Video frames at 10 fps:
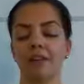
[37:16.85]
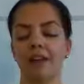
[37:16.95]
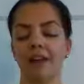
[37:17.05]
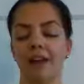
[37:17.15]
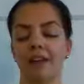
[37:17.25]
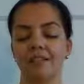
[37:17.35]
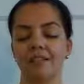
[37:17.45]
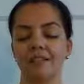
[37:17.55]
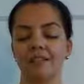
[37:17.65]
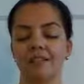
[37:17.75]

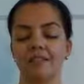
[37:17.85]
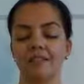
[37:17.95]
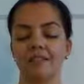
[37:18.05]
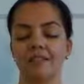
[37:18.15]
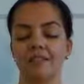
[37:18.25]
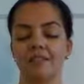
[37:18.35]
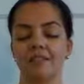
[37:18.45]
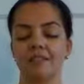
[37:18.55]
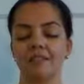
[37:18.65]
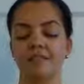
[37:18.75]
reacts
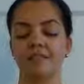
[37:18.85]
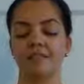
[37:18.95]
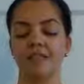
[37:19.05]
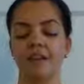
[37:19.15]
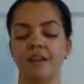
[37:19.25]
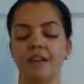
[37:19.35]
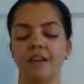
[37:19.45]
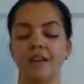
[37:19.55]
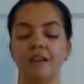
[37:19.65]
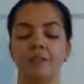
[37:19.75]
to the
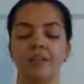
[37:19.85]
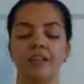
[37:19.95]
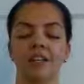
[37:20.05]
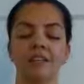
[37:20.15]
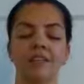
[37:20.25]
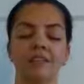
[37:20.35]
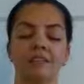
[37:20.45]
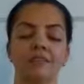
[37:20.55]
air coming in